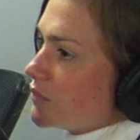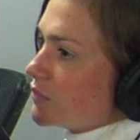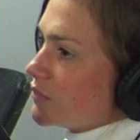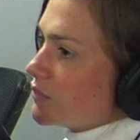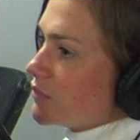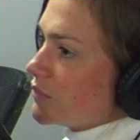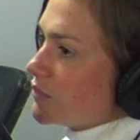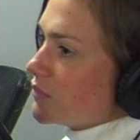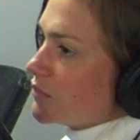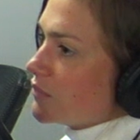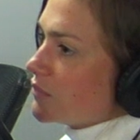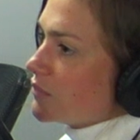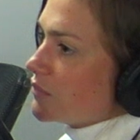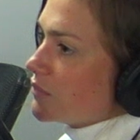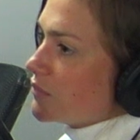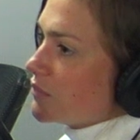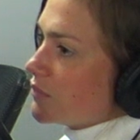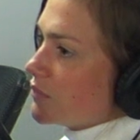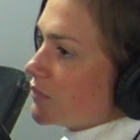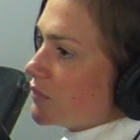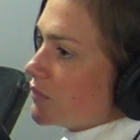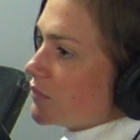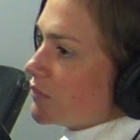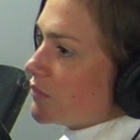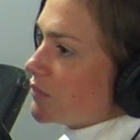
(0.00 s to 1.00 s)

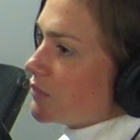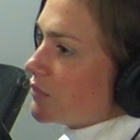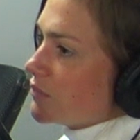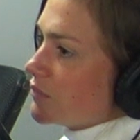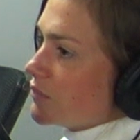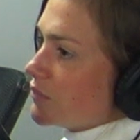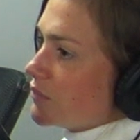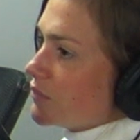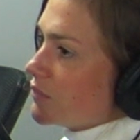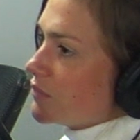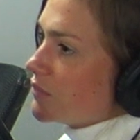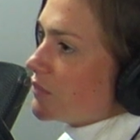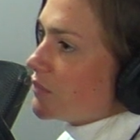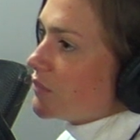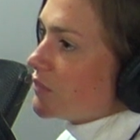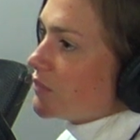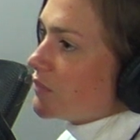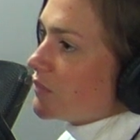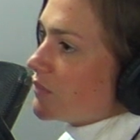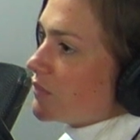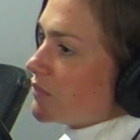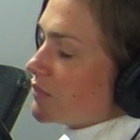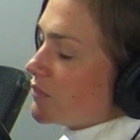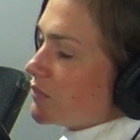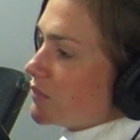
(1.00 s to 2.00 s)

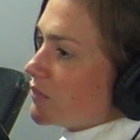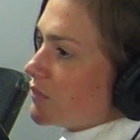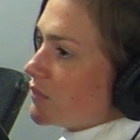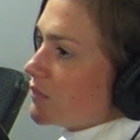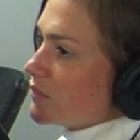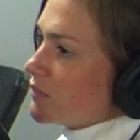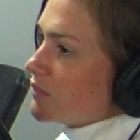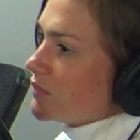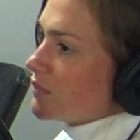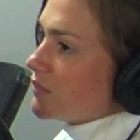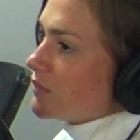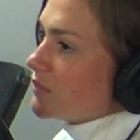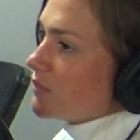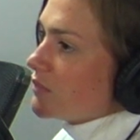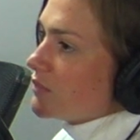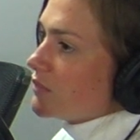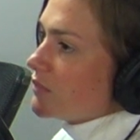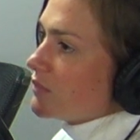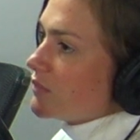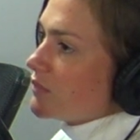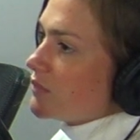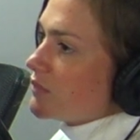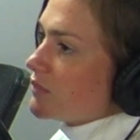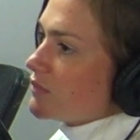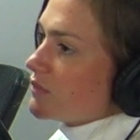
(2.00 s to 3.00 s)

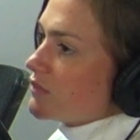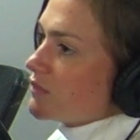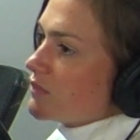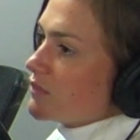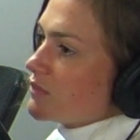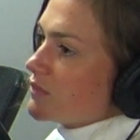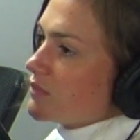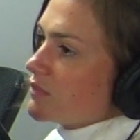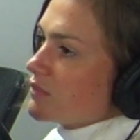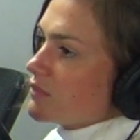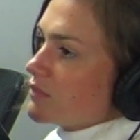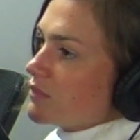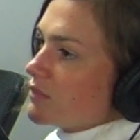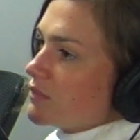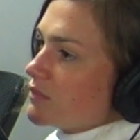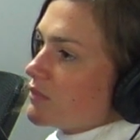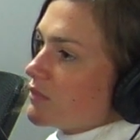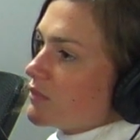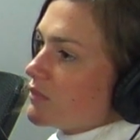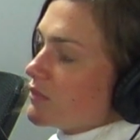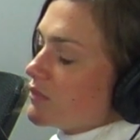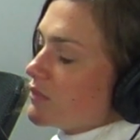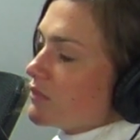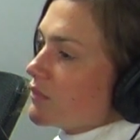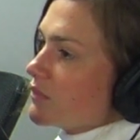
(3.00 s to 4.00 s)

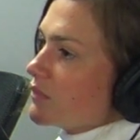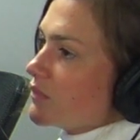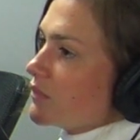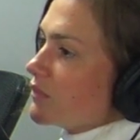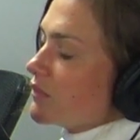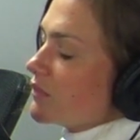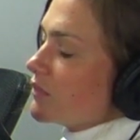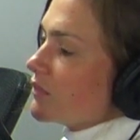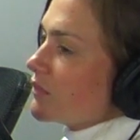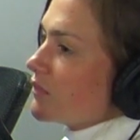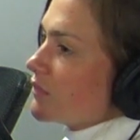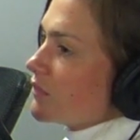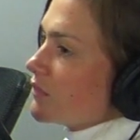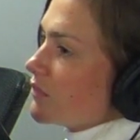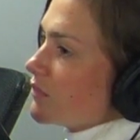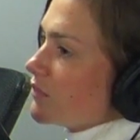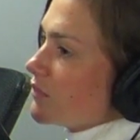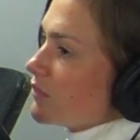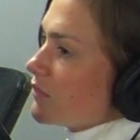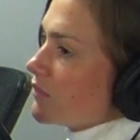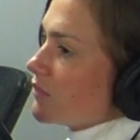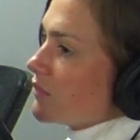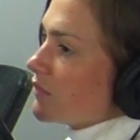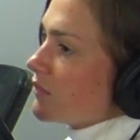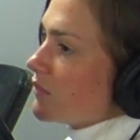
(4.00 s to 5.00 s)

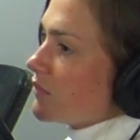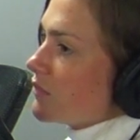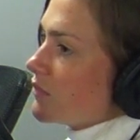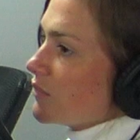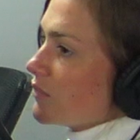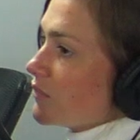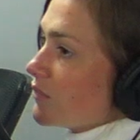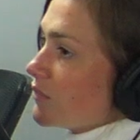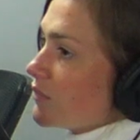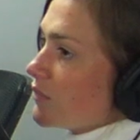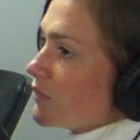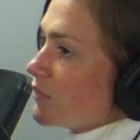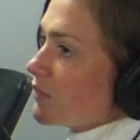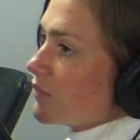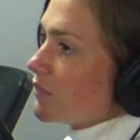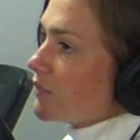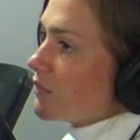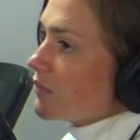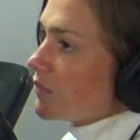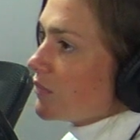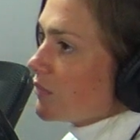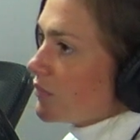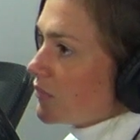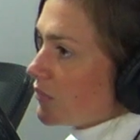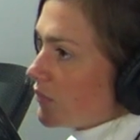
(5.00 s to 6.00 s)

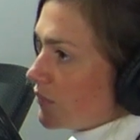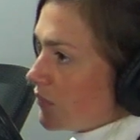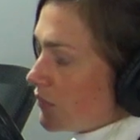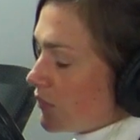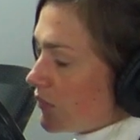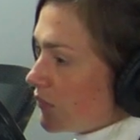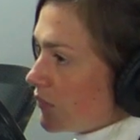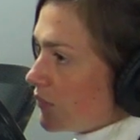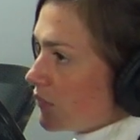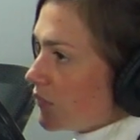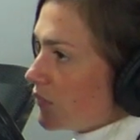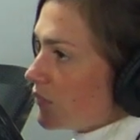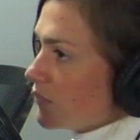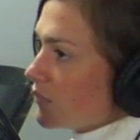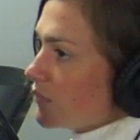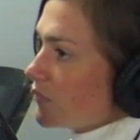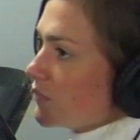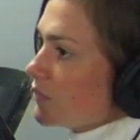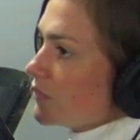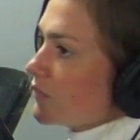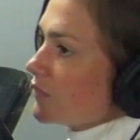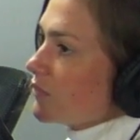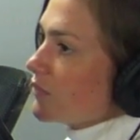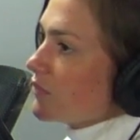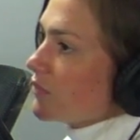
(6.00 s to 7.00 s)

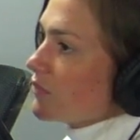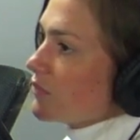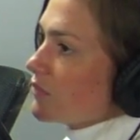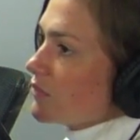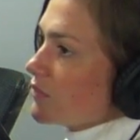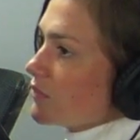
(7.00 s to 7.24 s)
The person shown says nothing.